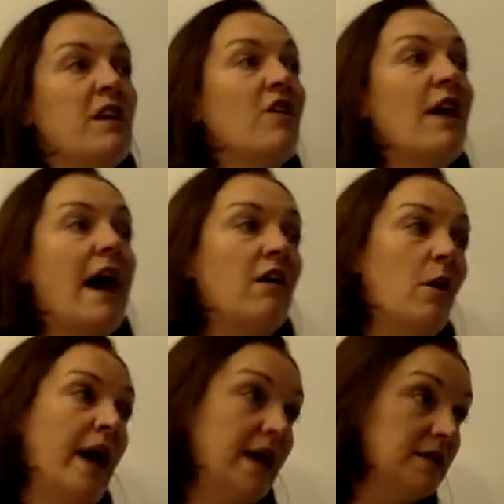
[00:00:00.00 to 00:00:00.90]
there are
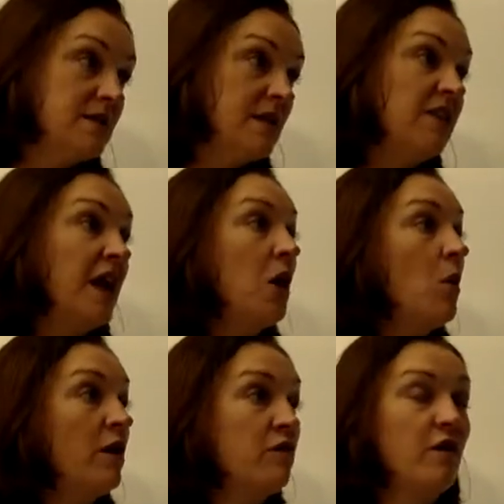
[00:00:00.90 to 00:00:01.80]
arrowheads, that they go
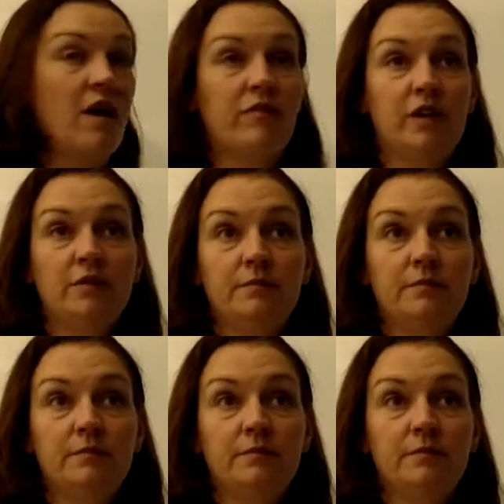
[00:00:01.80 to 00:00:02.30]
on forever